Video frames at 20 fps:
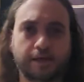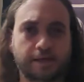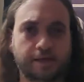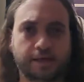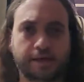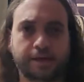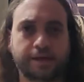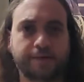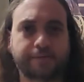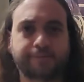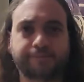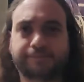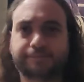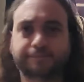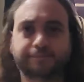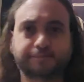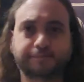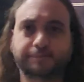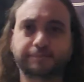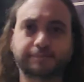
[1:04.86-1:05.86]
uh,
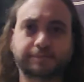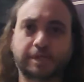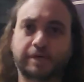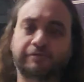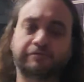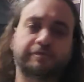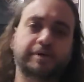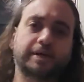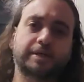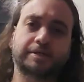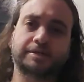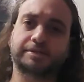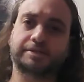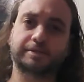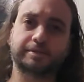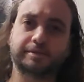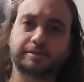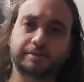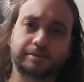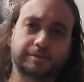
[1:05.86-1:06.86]

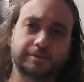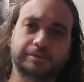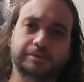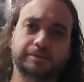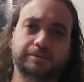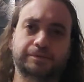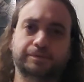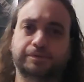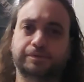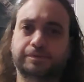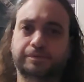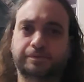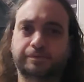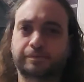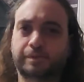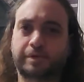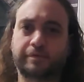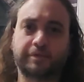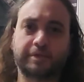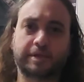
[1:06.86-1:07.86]
effects to
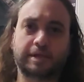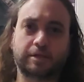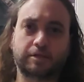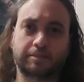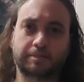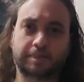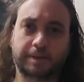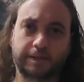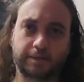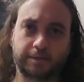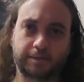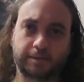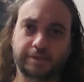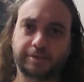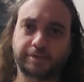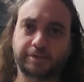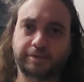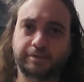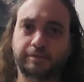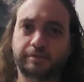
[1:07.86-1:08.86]
whatever the killer palette
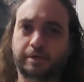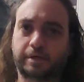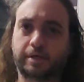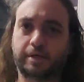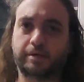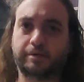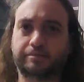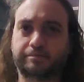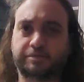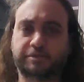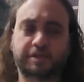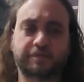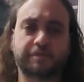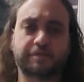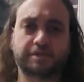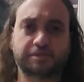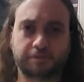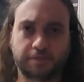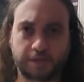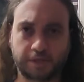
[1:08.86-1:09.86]
was, stuff
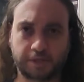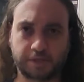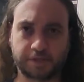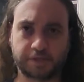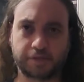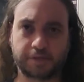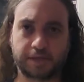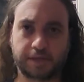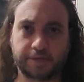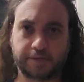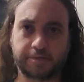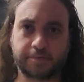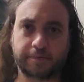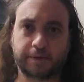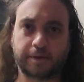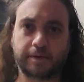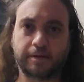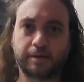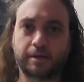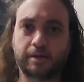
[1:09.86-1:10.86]
that stood out to
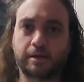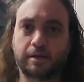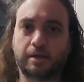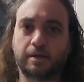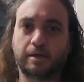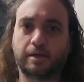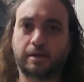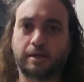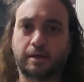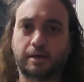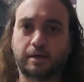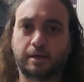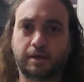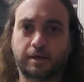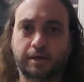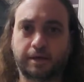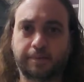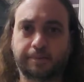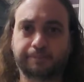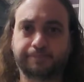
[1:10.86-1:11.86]
me.
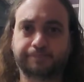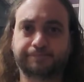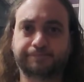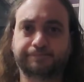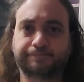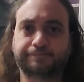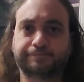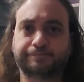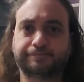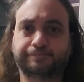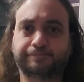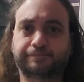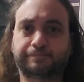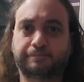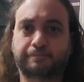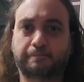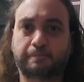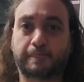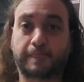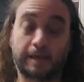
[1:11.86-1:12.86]
Um,
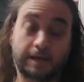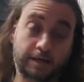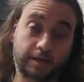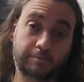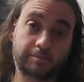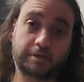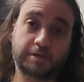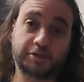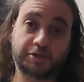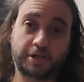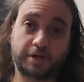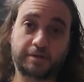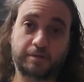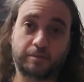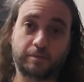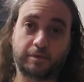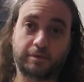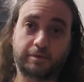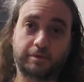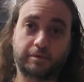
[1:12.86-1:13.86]
and I'm going to share
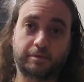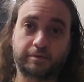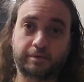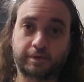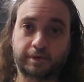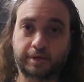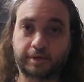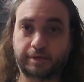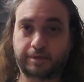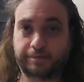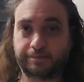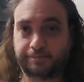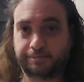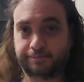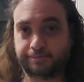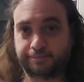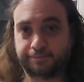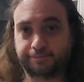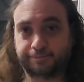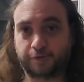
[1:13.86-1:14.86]
them with you.
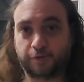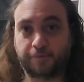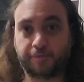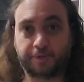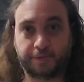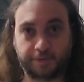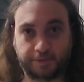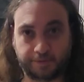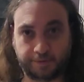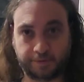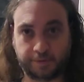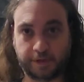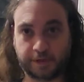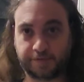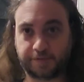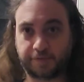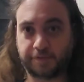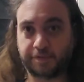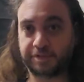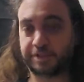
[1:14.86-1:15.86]
Hopefully, you guys
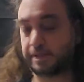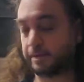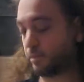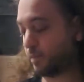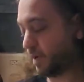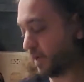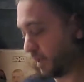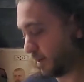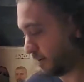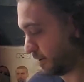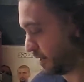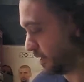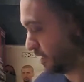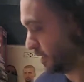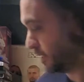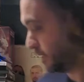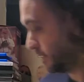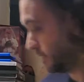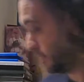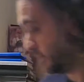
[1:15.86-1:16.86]
feel the same way.
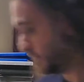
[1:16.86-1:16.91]
All